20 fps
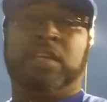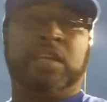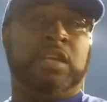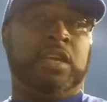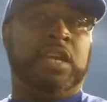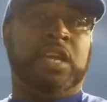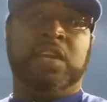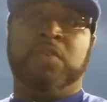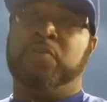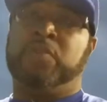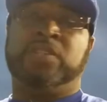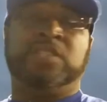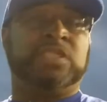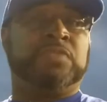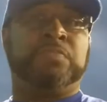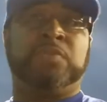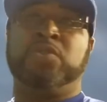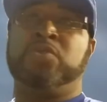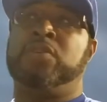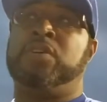he would have
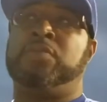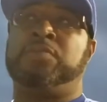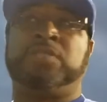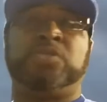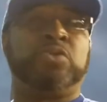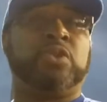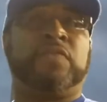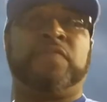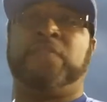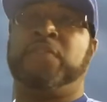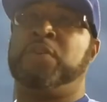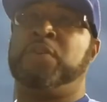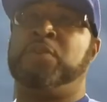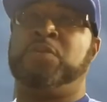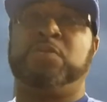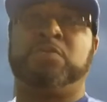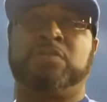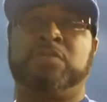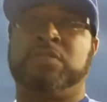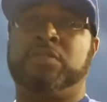just blew up short
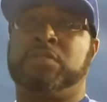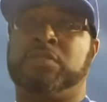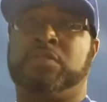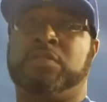fuse